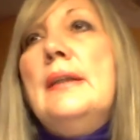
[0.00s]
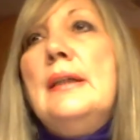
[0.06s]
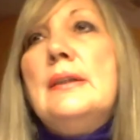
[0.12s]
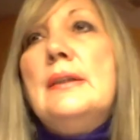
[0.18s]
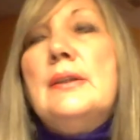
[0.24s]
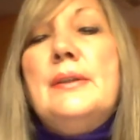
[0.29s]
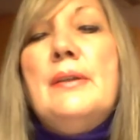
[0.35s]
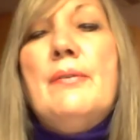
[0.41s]

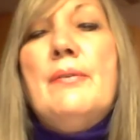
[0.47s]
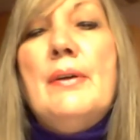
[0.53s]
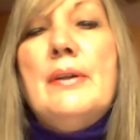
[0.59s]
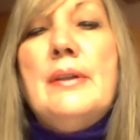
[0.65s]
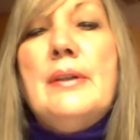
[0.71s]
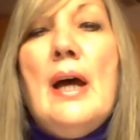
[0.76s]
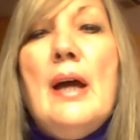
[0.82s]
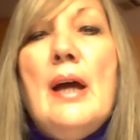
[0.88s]
these are
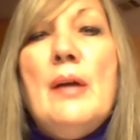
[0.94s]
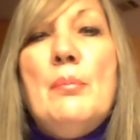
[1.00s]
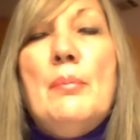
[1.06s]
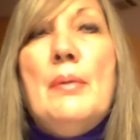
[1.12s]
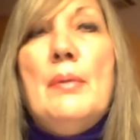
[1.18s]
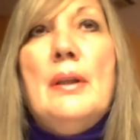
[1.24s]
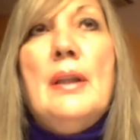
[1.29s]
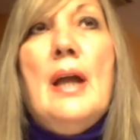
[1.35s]
different
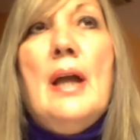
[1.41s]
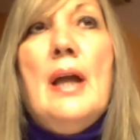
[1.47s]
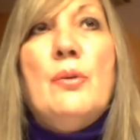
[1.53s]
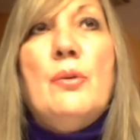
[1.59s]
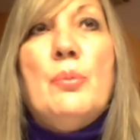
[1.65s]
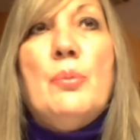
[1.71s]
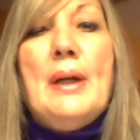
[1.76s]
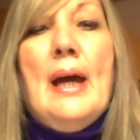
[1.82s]

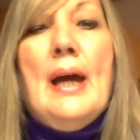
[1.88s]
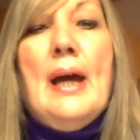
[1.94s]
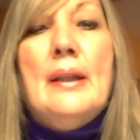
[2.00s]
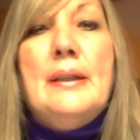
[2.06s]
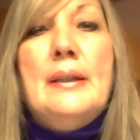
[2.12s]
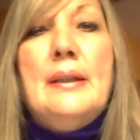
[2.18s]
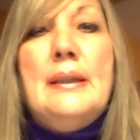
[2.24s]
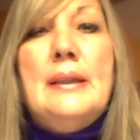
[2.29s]
timeline
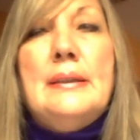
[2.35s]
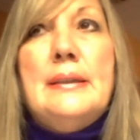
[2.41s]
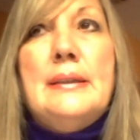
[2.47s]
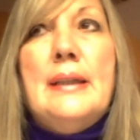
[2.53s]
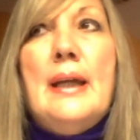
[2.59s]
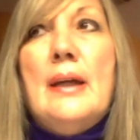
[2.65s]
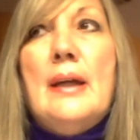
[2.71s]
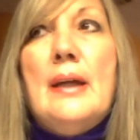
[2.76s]

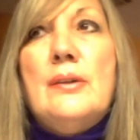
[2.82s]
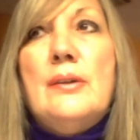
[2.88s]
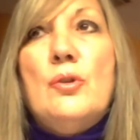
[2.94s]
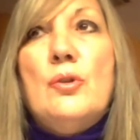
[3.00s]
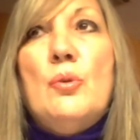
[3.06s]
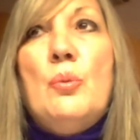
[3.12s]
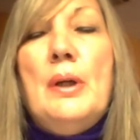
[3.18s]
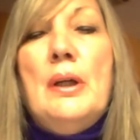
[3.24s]
realities that
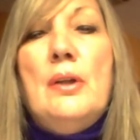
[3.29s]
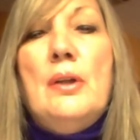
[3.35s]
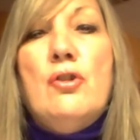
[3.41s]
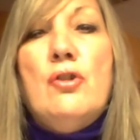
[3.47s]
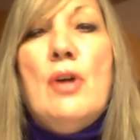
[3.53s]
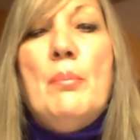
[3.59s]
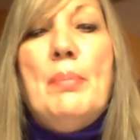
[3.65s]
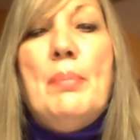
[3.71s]
we
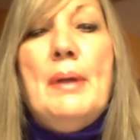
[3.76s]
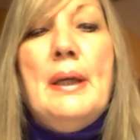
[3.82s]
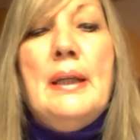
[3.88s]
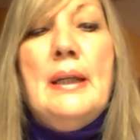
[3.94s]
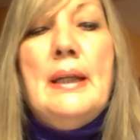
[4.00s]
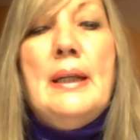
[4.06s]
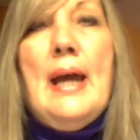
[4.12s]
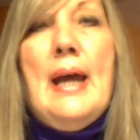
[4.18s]
jump
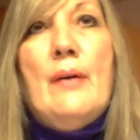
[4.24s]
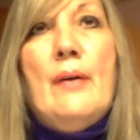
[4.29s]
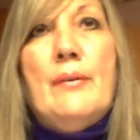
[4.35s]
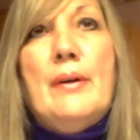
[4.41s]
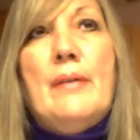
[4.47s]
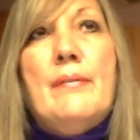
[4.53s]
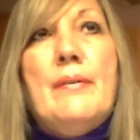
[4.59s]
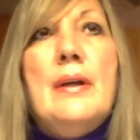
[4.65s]
in and
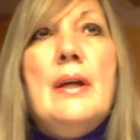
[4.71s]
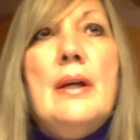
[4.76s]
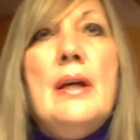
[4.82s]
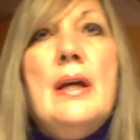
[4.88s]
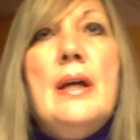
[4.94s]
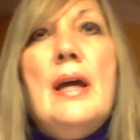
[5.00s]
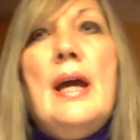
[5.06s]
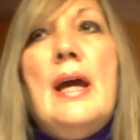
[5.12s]
out of.
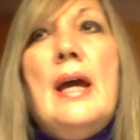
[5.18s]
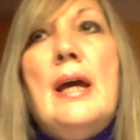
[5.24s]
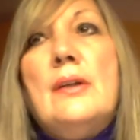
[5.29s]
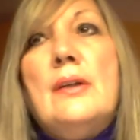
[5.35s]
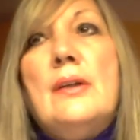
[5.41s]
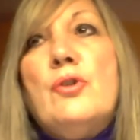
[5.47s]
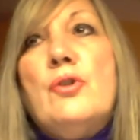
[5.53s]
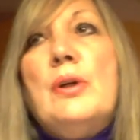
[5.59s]

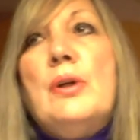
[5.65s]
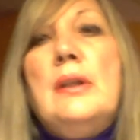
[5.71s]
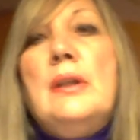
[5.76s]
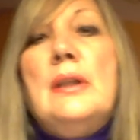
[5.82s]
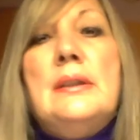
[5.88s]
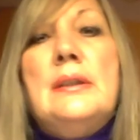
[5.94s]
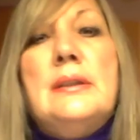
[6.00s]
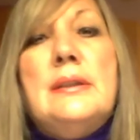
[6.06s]
And during
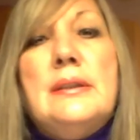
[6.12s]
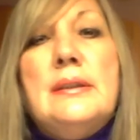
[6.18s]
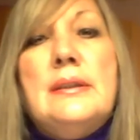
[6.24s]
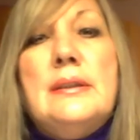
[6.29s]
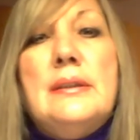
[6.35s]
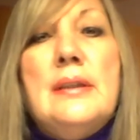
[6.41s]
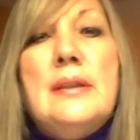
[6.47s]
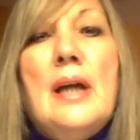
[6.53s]
these
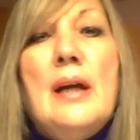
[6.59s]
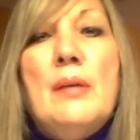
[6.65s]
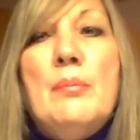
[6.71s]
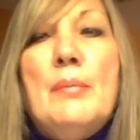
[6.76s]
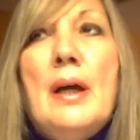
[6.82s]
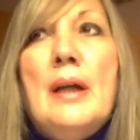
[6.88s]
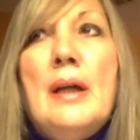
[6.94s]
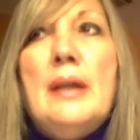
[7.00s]

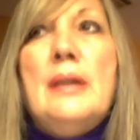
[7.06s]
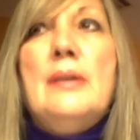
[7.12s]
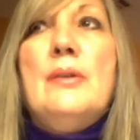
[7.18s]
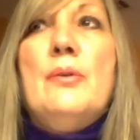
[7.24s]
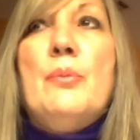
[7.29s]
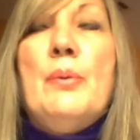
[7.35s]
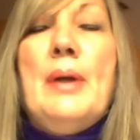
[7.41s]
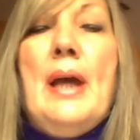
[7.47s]

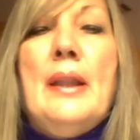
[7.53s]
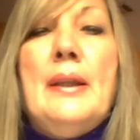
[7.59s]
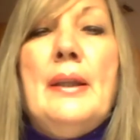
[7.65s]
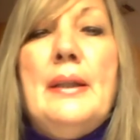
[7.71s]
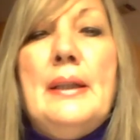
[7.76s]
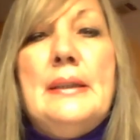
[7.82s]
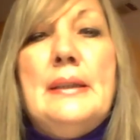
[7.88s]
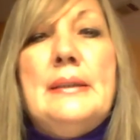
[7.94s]
timeline
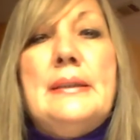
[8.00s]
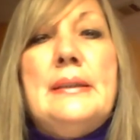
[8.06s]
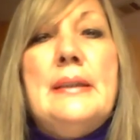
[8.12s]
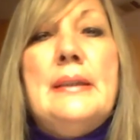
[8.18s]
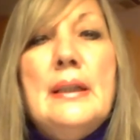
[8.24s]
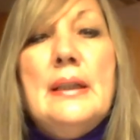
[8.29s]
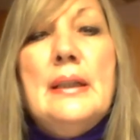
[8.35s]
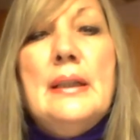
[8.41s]

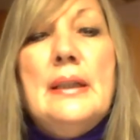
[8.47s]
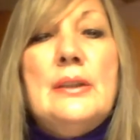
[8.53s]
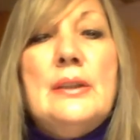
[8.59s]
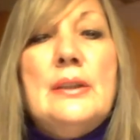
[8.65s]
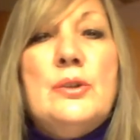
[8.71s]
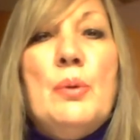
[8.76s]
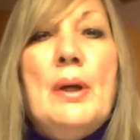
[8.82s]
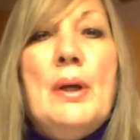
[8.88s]
realities
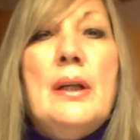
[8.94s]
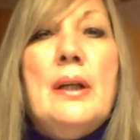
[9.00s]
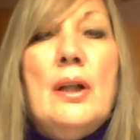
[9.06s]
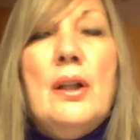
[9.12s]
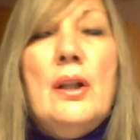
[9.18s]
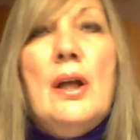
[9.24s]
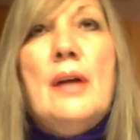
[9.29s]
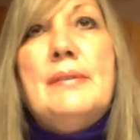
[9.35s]
is when
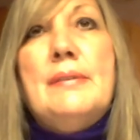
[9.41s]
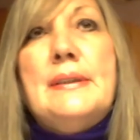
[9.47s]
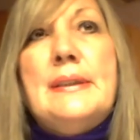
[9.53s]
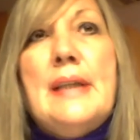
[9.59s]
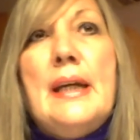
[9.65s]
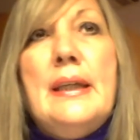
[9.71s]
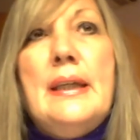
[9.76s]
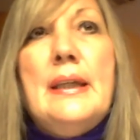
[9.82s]
a lot of
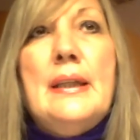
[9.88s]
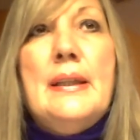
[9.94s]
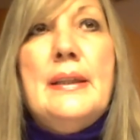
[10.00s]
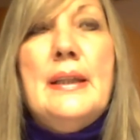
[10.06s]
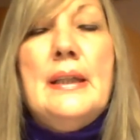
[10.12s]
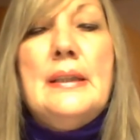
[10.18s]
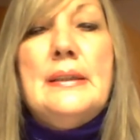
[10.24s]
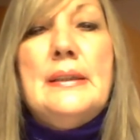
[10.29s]
psychic
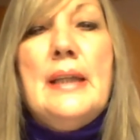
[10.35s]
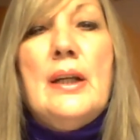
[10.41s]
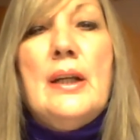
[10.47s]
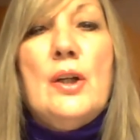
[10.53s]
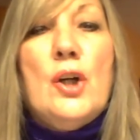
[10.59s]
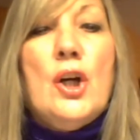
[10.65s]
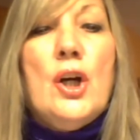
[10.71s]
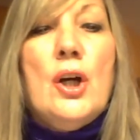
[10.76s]
things
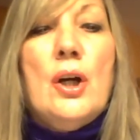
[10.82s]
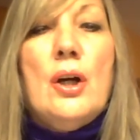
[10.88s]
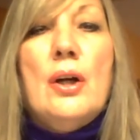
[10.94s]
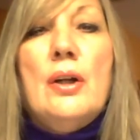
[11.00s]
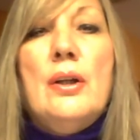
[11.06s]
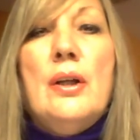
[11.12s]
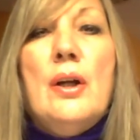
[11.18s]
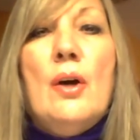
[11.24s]
can
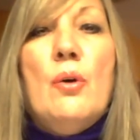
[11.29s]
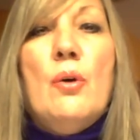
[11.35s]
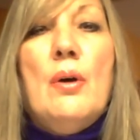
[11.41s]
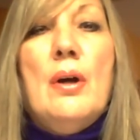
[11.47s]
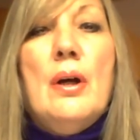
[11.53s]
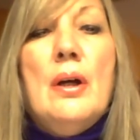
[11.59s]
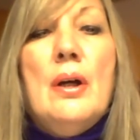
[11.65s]
occur. You know,